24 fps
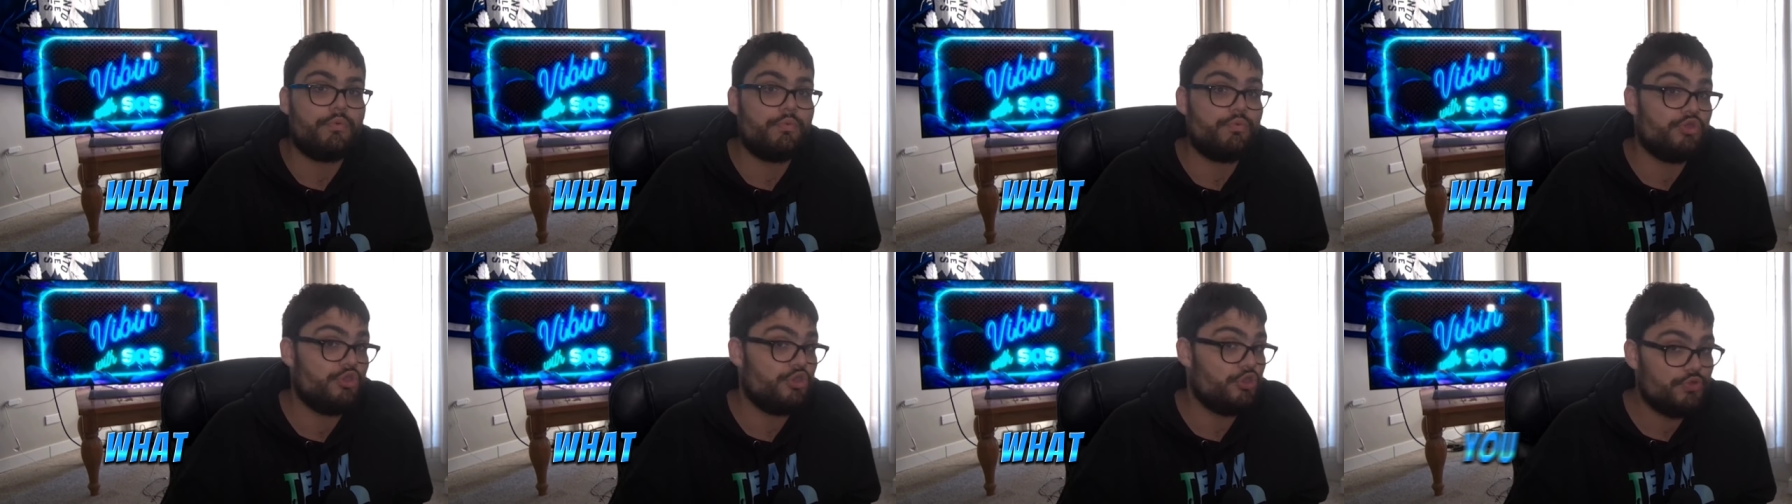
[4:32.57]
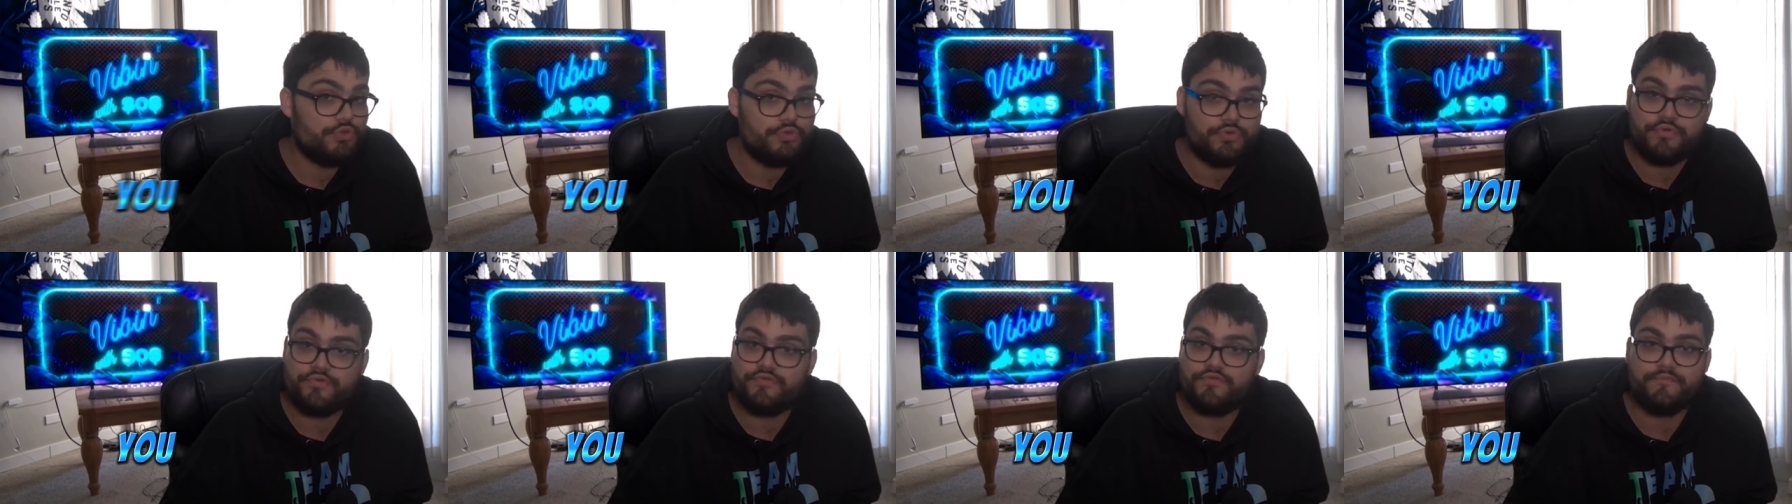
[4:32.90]

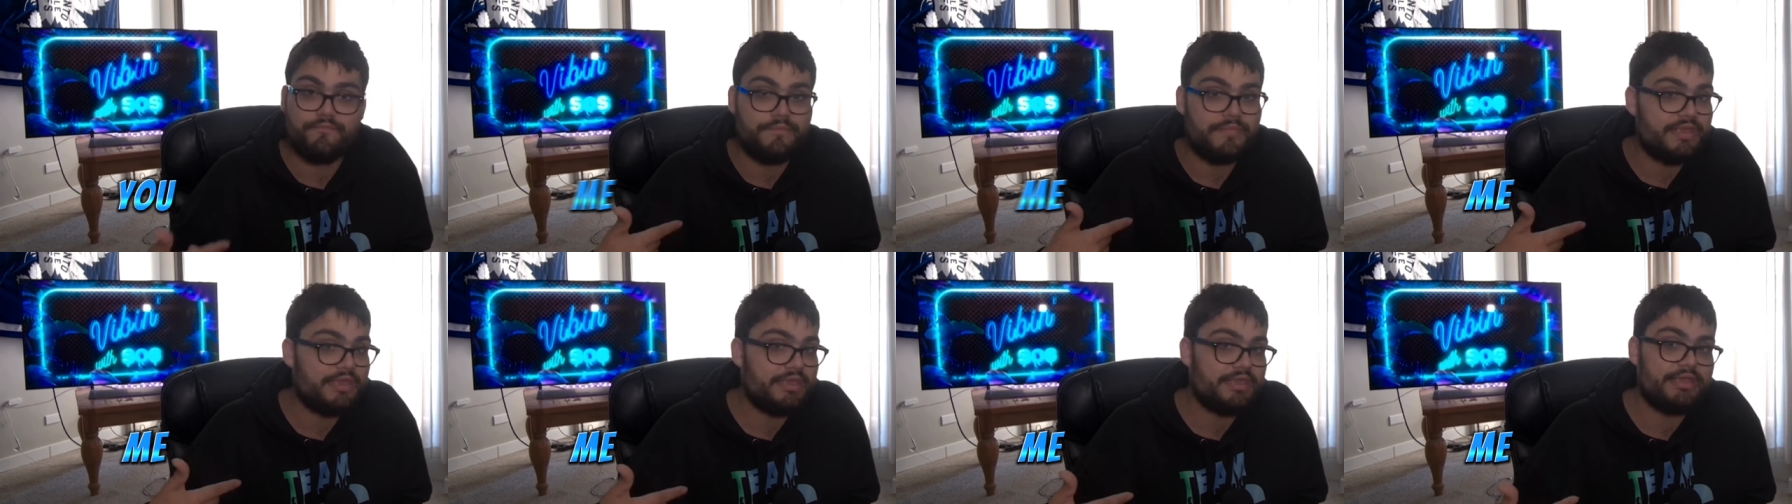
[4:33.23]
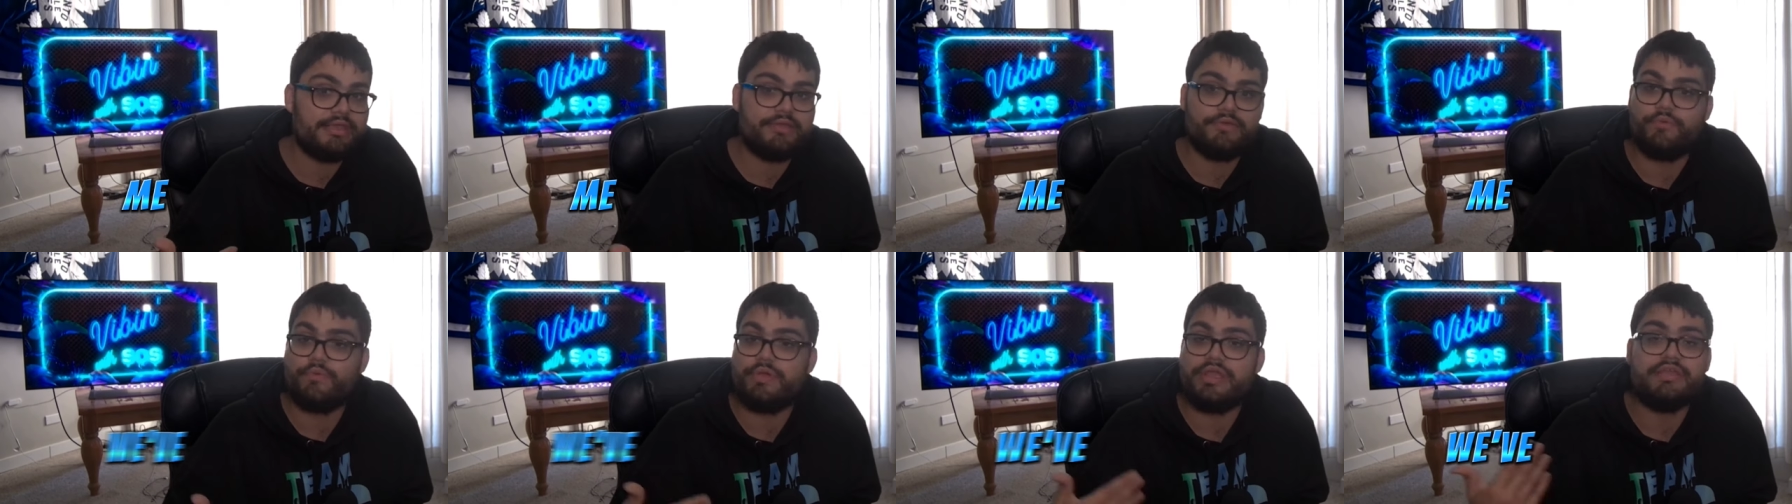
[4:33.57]
you,
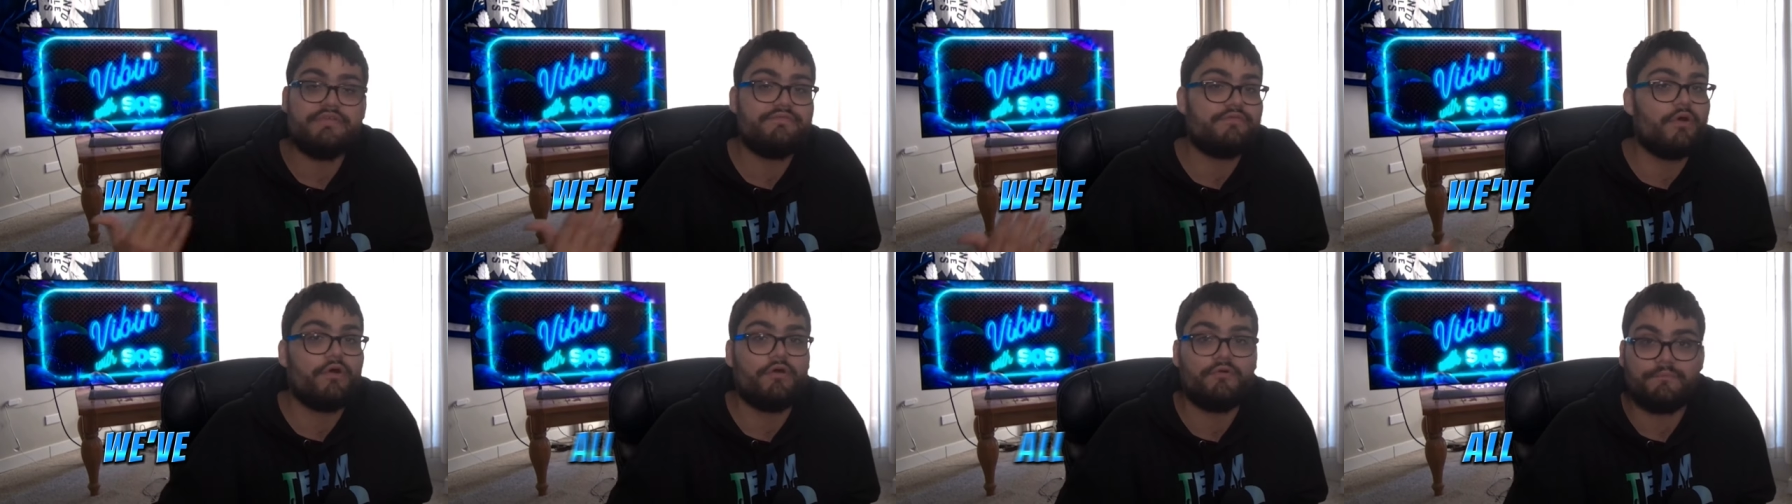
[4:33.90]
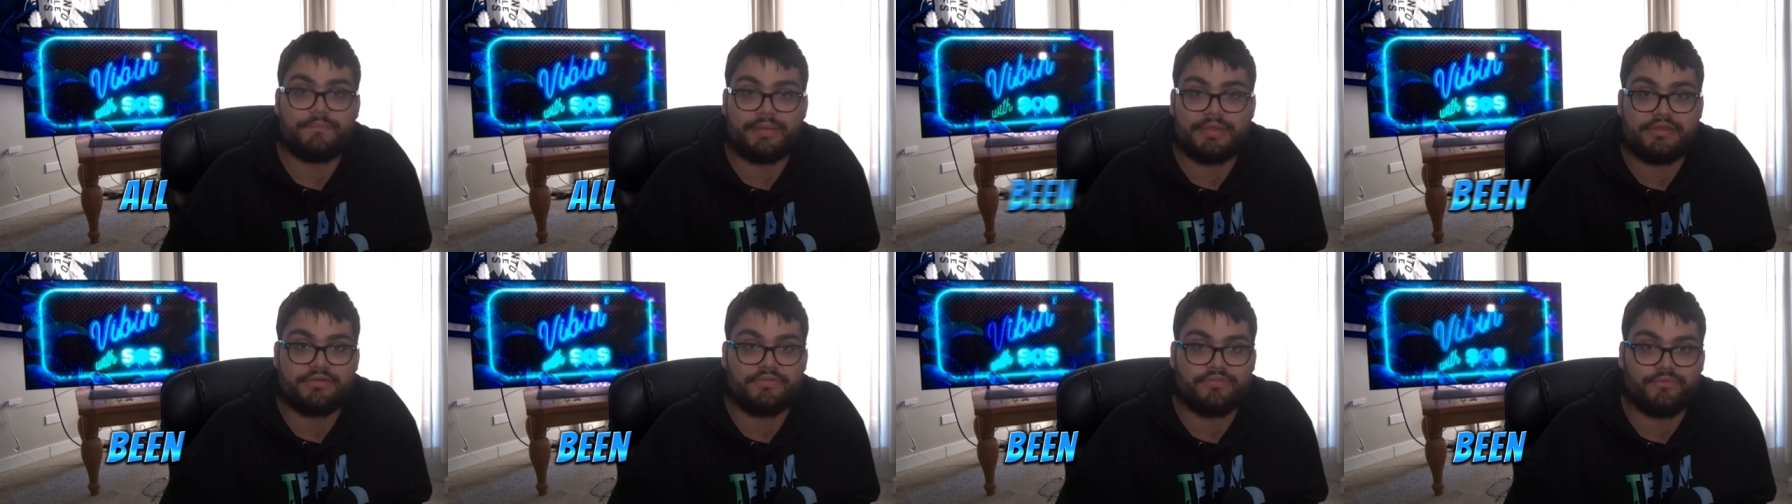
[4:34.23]
me, we've all
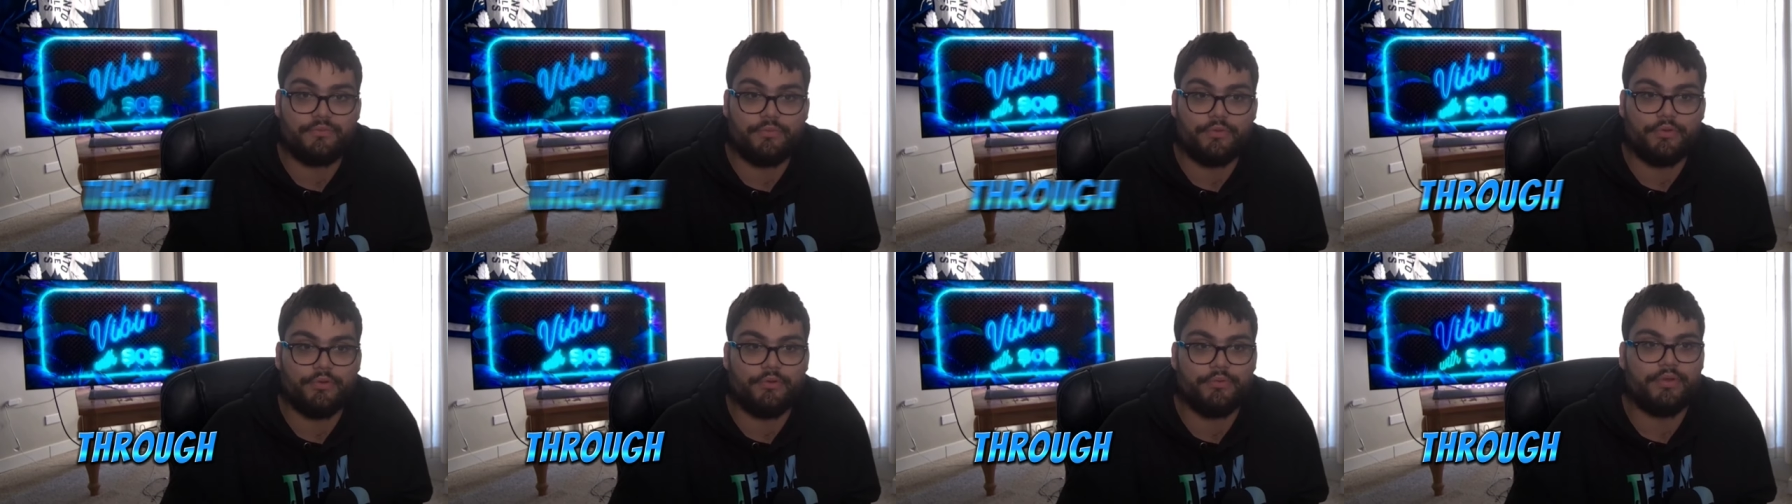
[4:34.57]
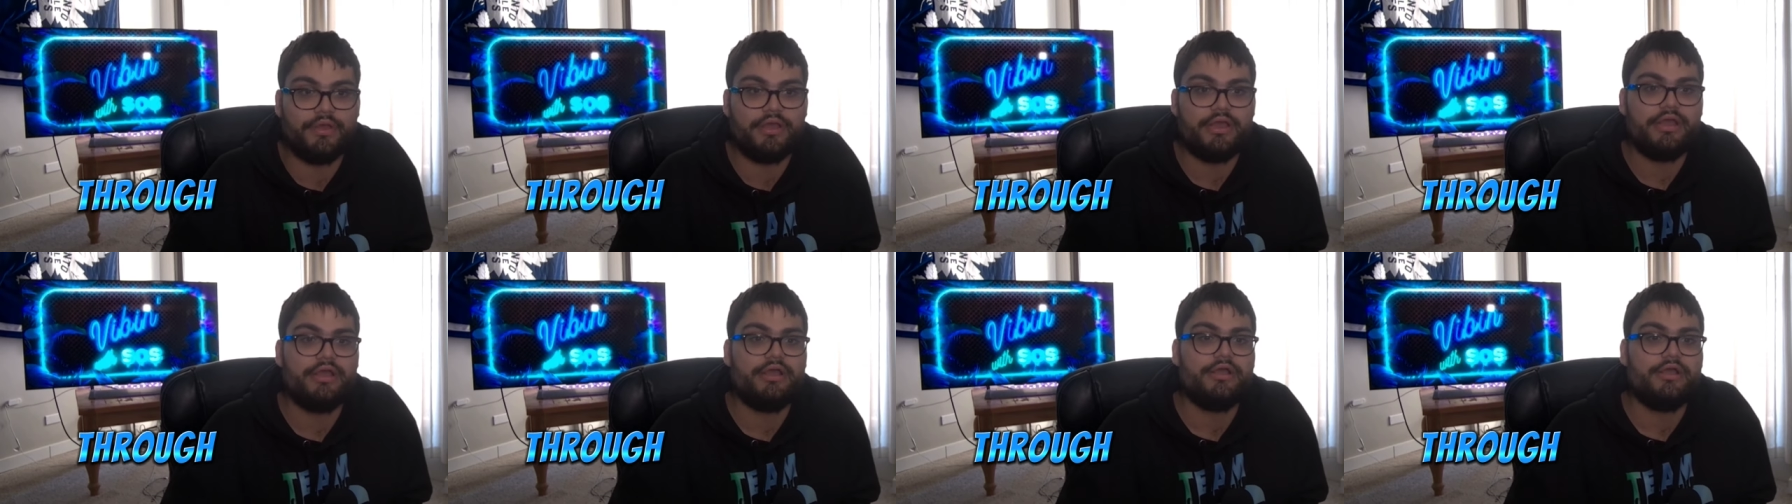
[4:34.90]
been through,